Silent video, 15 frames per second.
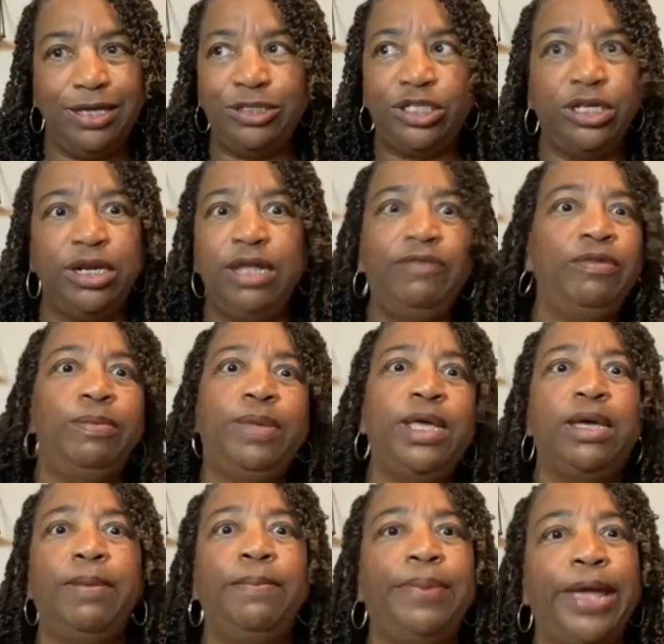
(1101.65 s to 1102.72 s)
You shouldn't even be
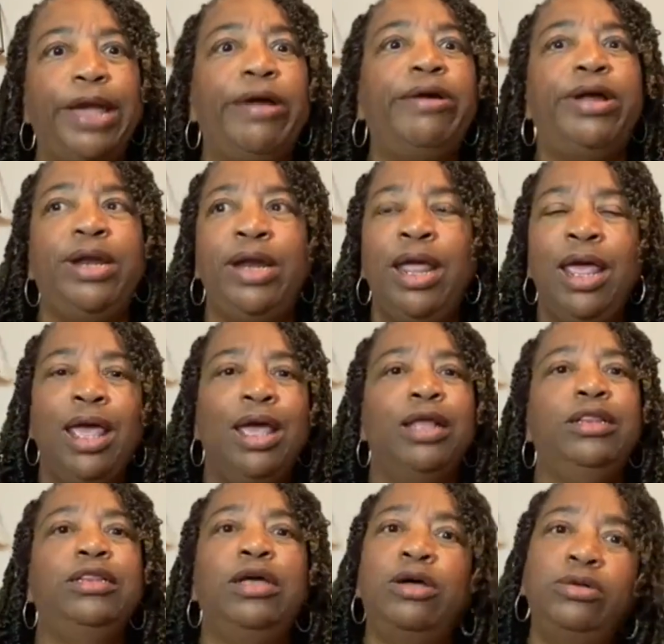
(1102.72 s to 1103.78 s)
comparing
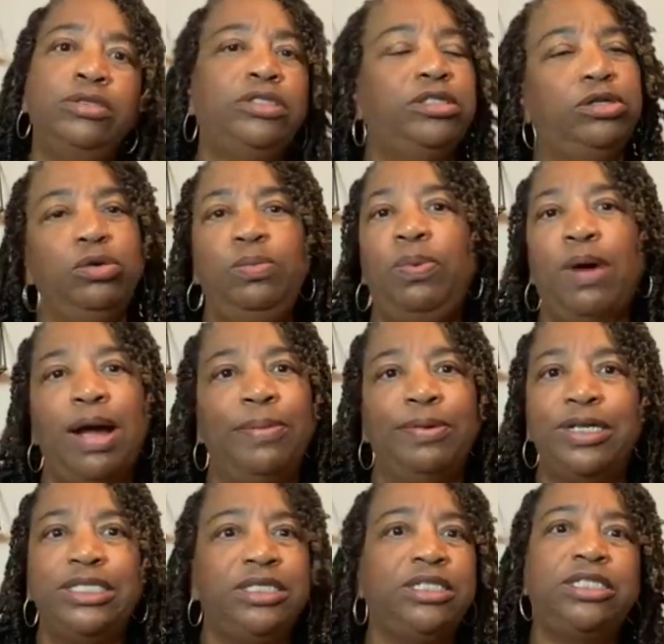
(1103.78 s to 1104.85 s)
those two properties.